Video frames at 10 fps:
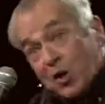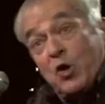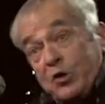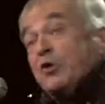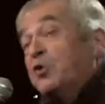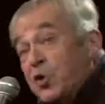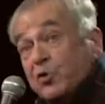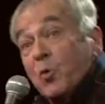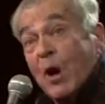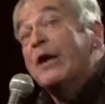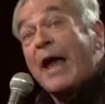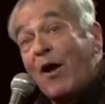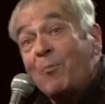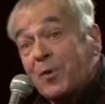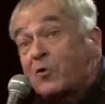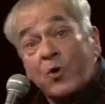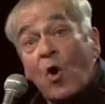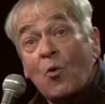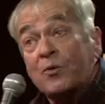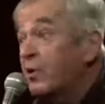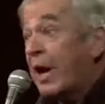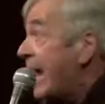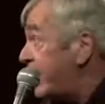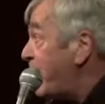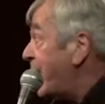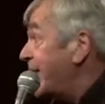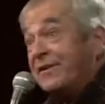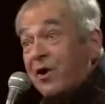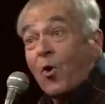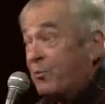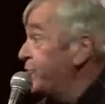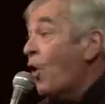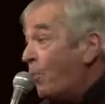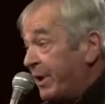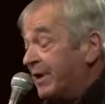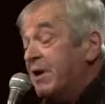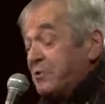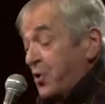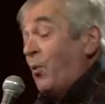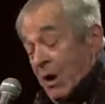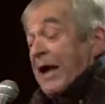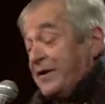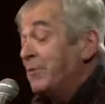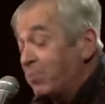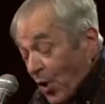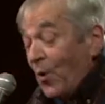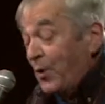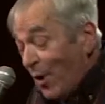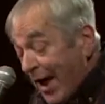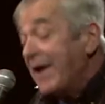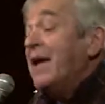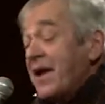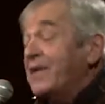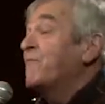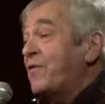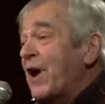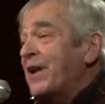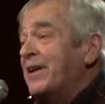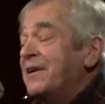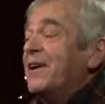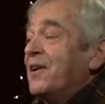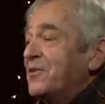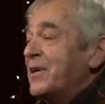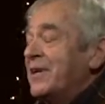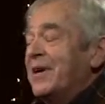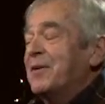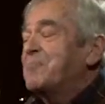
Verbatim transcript: you, you, you want to help? Uh, no? No? Anybody? No, nobody. So I keep blown away. And then finally, the uh,